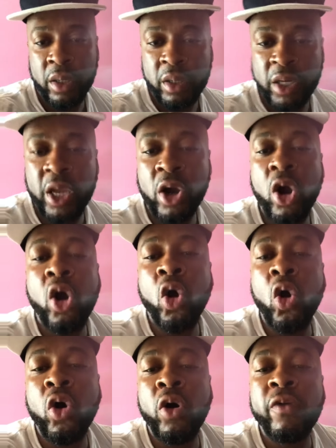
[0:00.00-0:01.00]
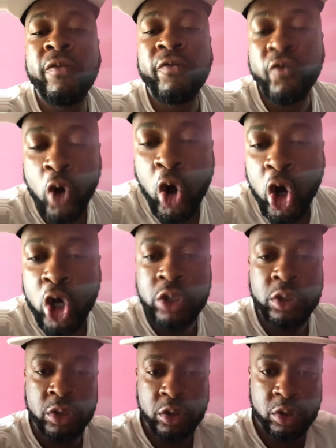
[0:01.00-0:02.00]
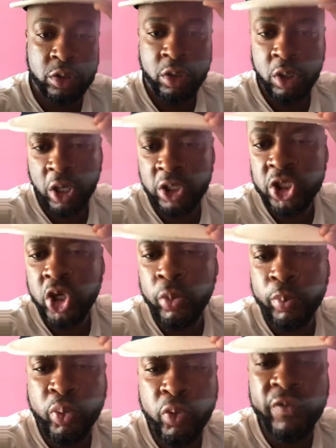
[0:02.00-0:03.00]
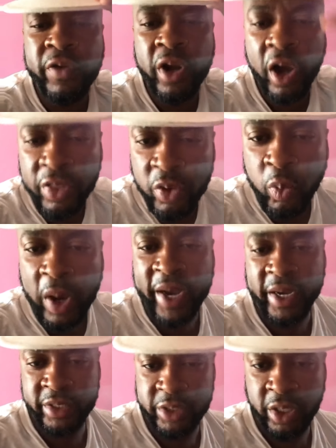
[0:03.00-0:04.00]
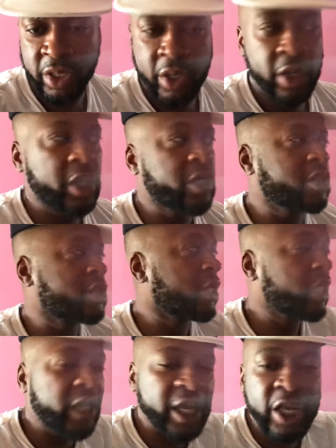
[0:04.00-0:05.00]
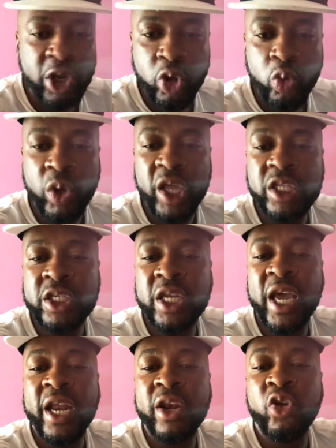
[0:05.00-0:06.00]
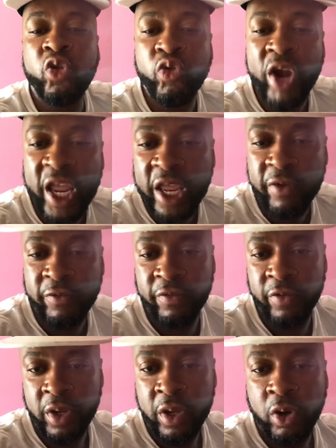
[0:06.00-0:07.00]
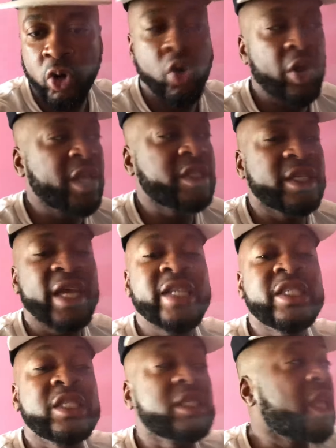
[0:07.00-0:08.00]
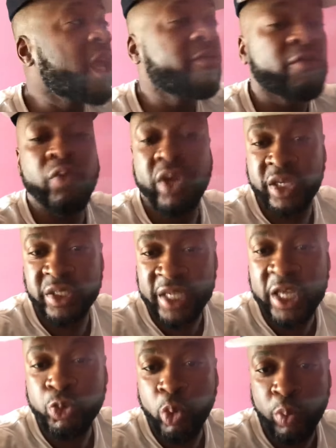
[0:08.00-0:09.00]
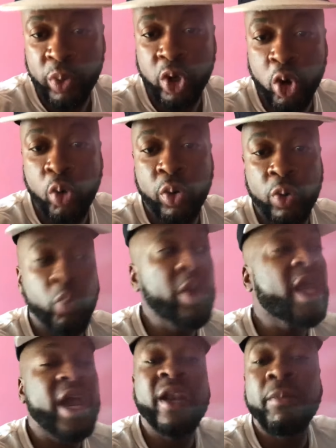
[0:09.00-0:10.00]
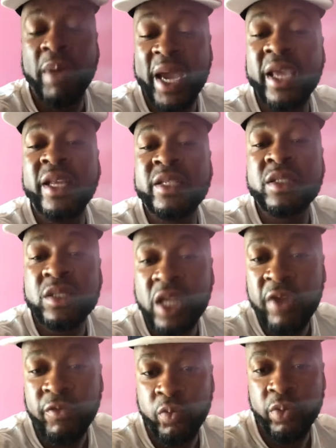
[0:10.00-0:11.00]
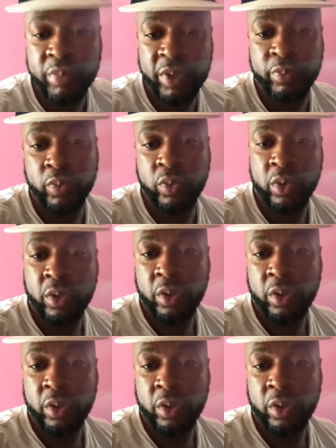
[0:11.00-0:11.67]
They are all frauds until proven otherwise. They're just leading you into that grave or into that slavery, because that's where we're going. We headed back into slavery, people.